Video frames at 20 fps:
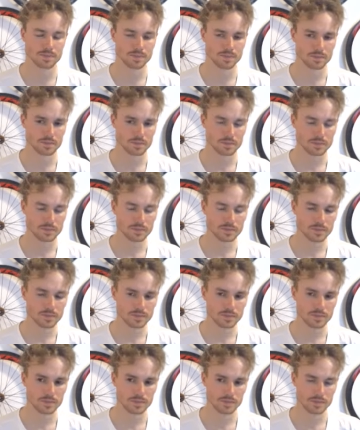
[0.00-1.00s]

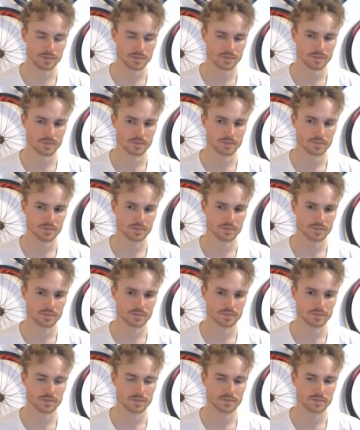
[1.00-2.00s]

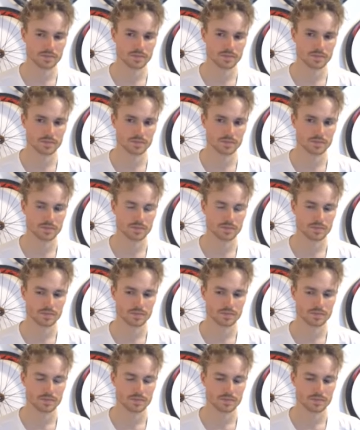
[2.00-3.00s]

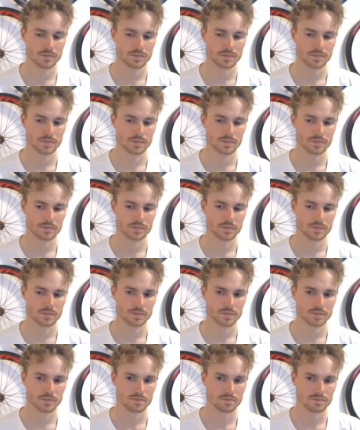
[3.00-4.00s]

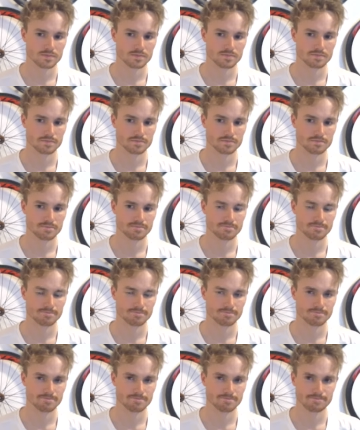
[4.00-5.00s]

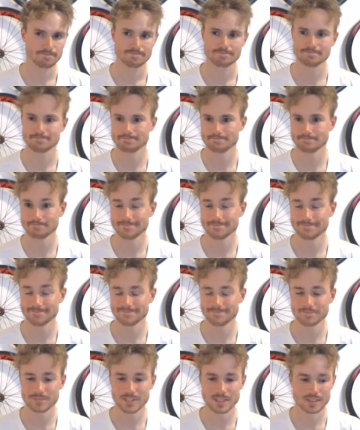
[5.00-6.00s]

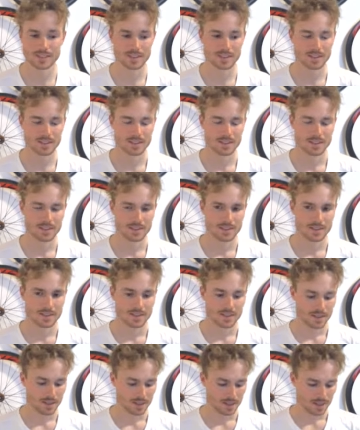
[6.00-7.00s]

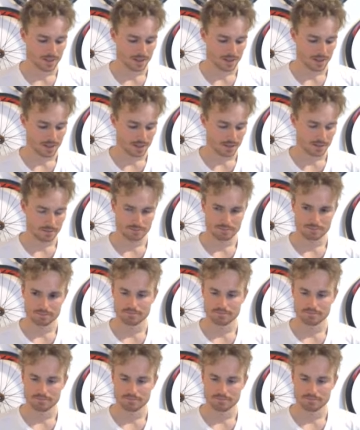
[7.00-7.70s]
Nothing is said.